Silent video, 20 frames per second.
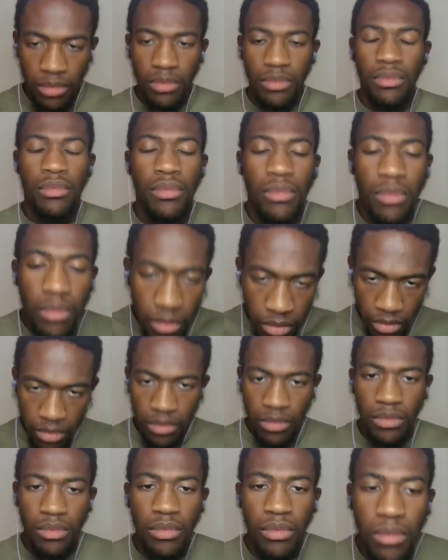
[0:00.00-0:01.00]
the
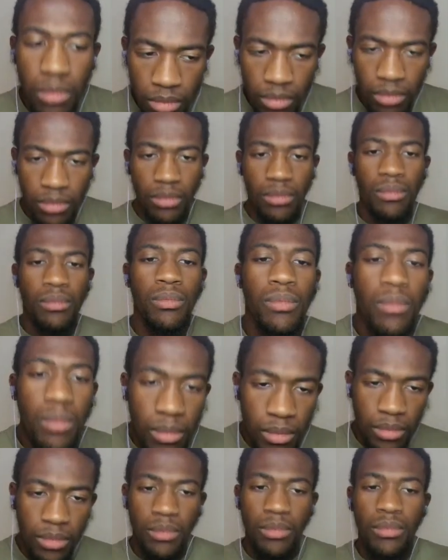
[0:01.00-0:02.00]
benefit there kind of cancels
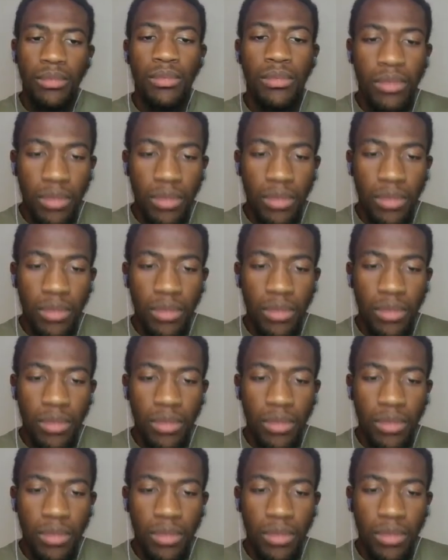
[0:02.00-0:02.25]
out as well.